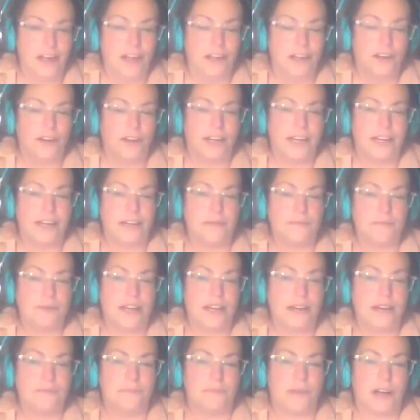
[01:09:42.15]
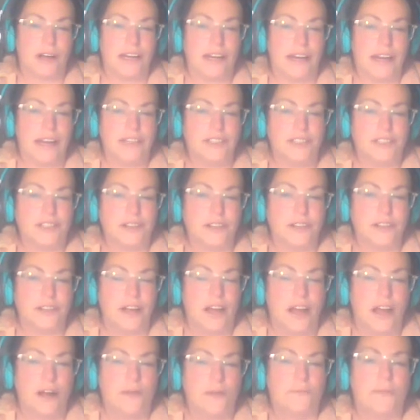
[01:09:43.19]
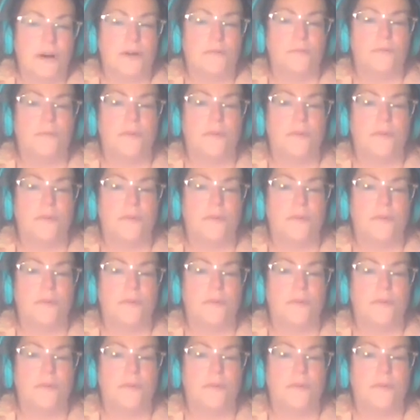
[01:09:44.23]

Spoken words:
You're independent by nature, but